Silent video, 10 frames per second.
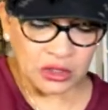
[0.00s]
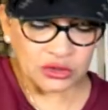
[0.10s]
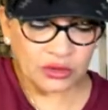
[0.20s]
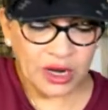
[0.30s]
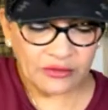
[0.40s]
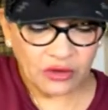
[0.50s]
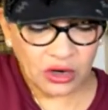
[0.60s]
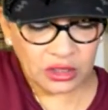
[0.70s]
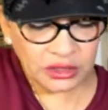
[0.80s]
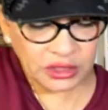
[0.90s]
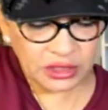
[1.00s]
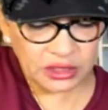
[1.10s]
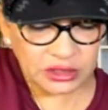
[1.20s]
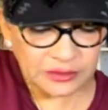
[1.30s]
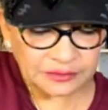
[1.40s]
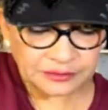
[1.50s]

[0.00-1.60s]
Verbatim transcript: So I have all of these.